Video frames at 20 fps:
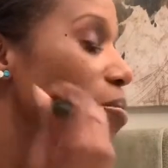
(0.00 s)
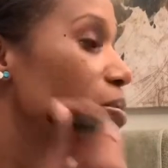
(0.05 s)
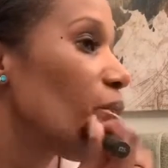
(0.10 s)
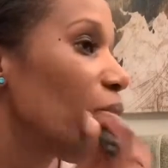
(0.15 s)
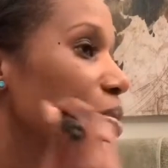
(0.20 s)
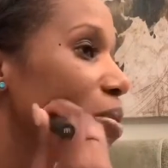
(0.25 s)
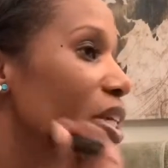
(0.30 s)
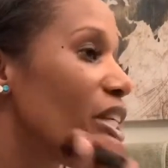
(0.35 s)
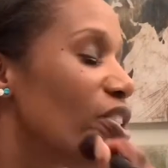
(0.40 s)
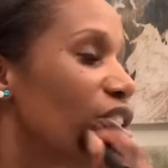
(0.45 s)

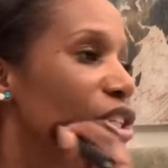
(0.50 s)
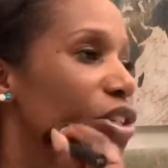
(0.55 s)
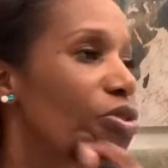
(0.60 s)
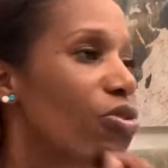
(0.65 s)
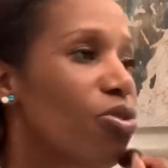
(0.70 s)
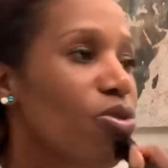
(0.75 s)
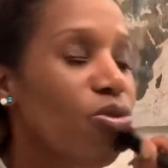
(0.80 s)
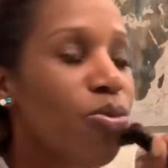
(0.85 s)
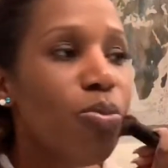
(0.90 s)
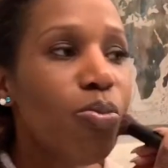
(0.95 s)
But once
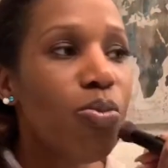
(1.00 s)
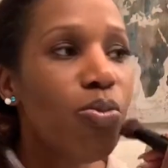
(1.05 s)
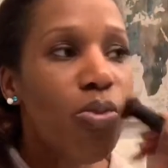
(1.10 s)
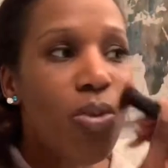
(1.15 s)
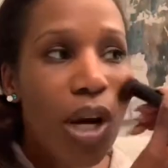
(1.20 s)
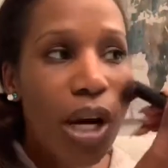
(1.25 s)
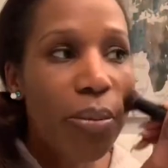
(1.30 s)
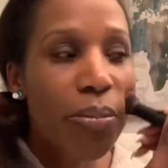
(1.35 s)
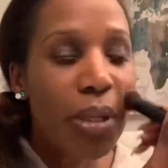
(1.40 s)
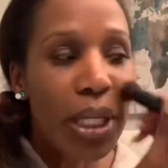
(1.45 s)
you
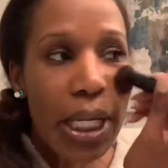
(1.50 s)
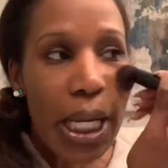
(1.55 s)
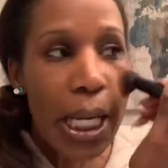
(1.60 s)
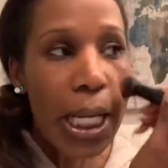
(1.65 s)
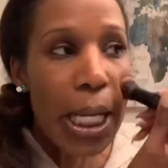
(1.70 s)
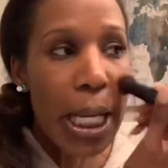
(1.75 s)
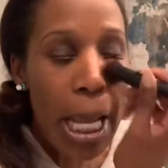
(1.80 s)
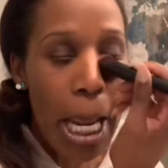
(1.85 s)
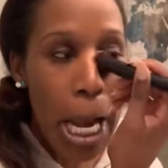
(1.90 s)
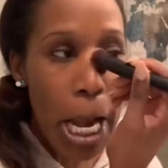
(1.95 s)
rub it
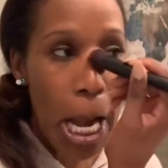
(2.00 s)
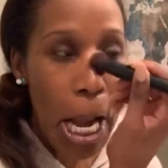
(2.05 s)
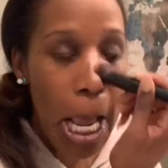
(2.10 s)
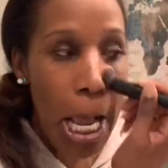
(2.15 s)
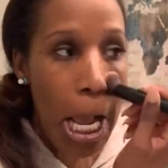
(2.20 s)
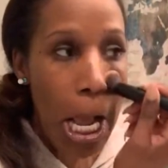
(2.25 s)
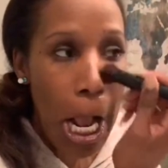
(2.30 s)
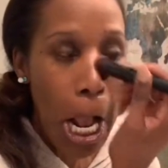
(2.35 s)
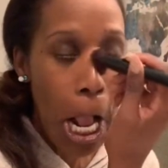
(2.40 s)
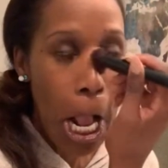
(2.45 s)
in,
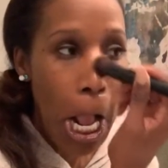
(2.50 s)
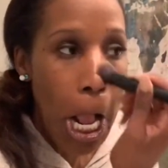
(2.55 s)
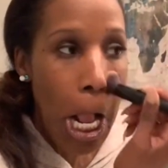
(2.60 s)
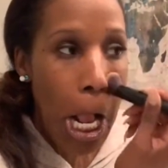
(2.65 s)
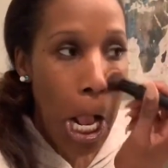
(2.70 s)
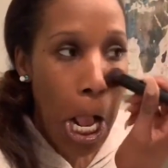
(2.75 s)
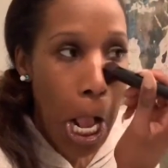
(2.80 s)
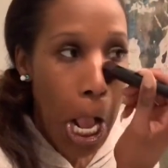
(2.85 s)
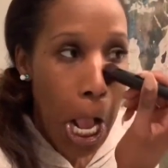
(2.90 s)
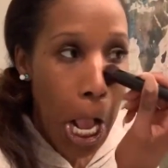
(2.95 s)

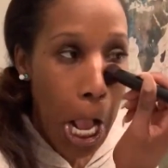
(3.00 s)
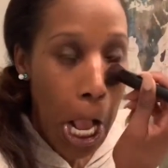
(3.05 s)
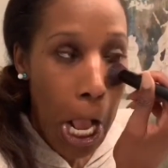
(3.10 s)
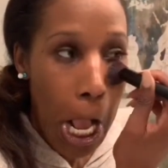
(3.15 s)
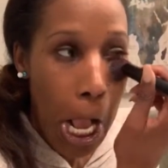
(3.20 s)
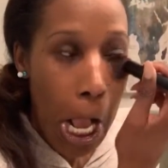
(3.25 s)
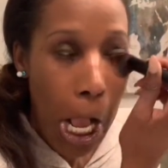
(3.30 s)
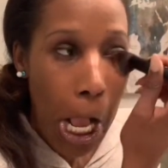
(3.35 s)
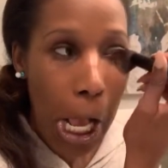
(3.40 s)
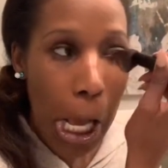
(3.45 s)

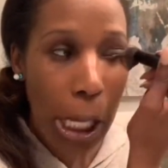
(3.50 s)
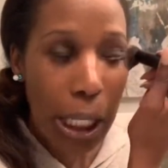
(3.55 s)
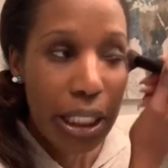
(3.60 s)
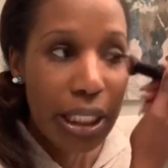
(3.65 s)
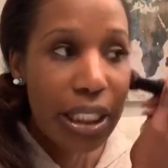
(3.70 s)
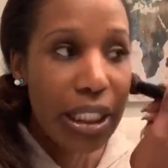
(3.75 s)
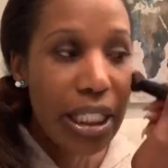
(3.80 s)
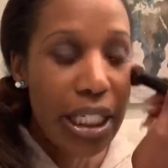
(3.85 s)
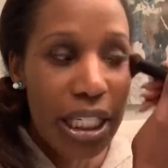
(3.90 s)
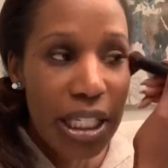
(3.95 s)
it
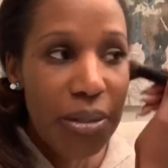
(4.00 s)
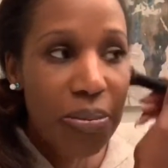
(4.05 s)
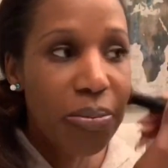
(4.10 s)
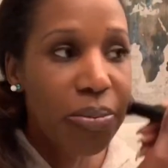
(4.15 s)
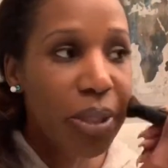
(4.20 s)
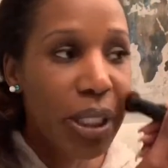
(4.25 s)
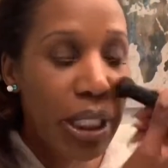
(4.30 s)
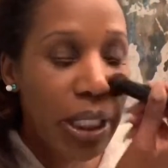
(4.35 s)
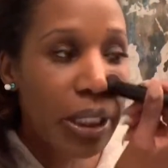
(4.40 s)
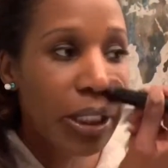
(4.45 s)
does
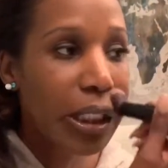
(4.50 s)
appear